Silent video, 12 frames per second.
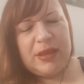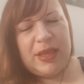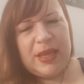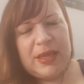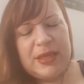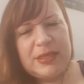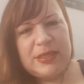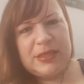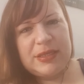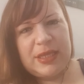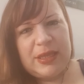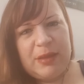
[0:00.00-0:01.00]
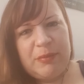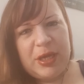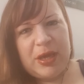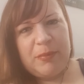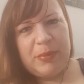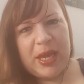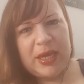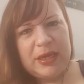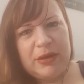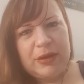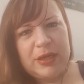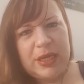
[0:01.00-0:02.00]
and they let me come back
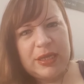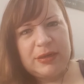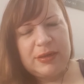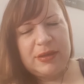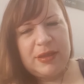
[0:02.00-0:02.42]
here again,